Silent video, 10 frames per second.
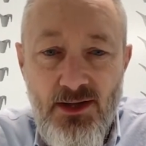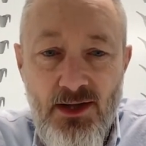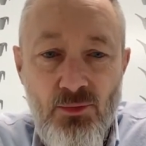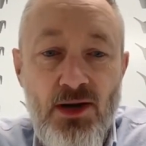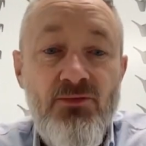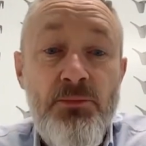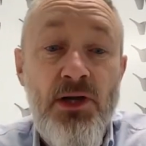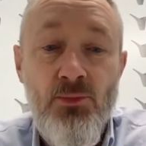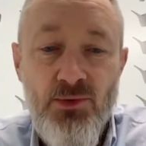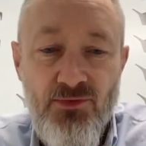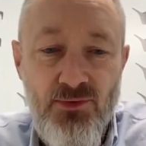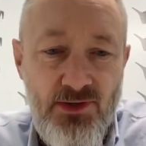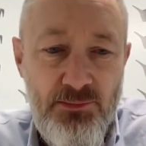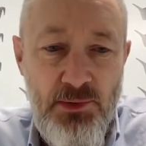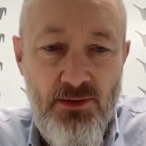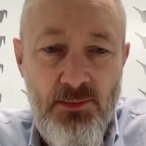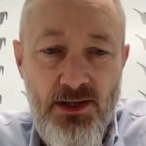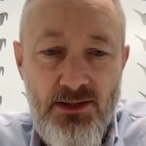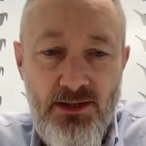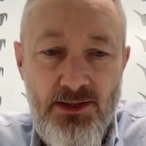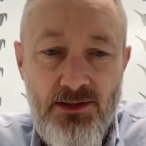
where everybody wants to experiment and